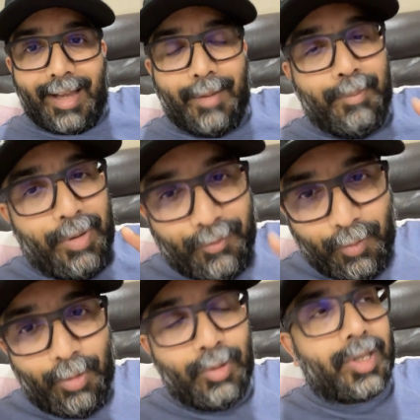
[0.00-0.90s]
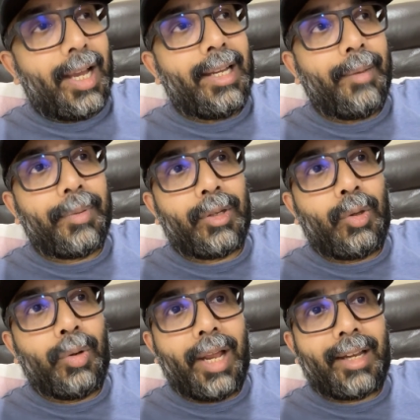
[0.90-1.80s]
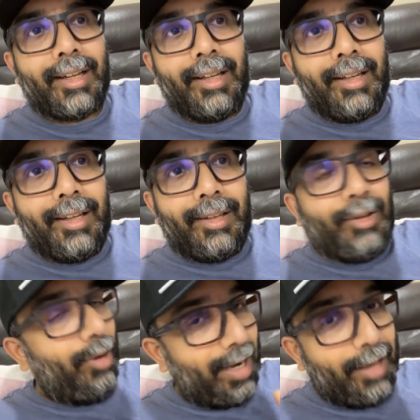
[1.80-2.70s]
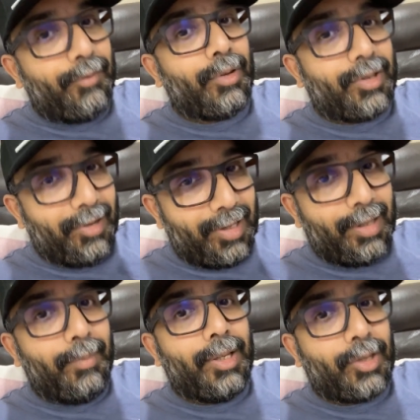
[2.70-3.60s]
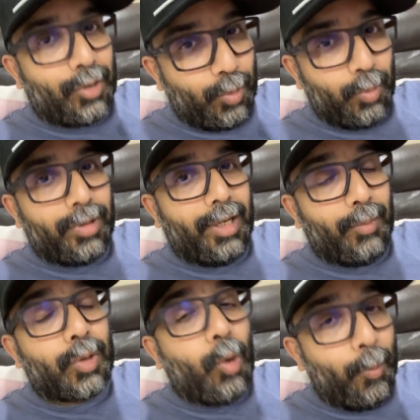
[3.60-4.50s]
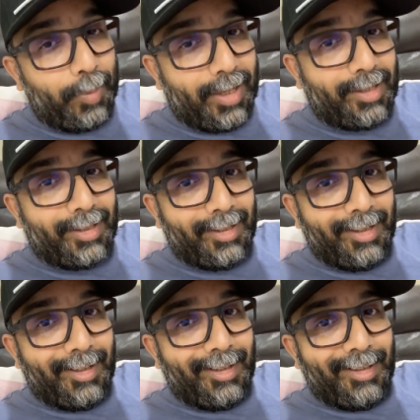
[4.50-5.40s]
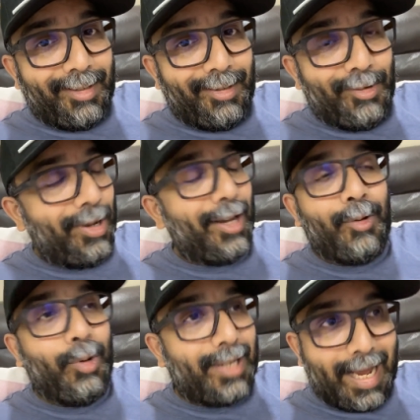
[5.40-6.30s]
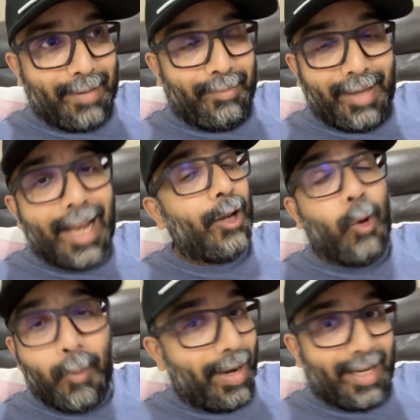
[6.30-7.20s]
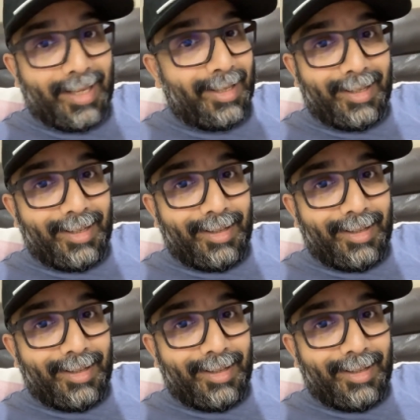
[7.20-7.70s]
And before you signed up in QNET, your life was reasonably screwed. It was hopeless. You had no time and no money.